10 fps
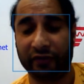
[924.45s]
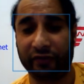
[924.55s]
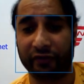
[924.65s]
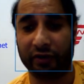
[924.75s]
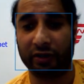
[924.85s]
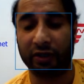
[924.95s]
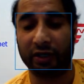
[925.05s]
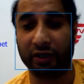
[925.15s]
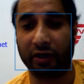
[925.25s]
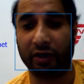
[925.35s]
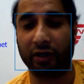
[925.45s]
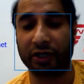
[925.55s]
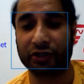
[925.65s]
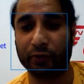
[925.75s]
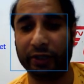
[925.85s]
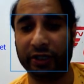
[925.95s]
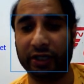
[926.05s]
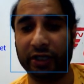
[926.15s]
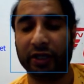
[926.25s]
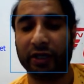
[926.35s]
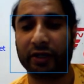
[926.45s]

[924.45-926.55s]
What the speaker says: These are actually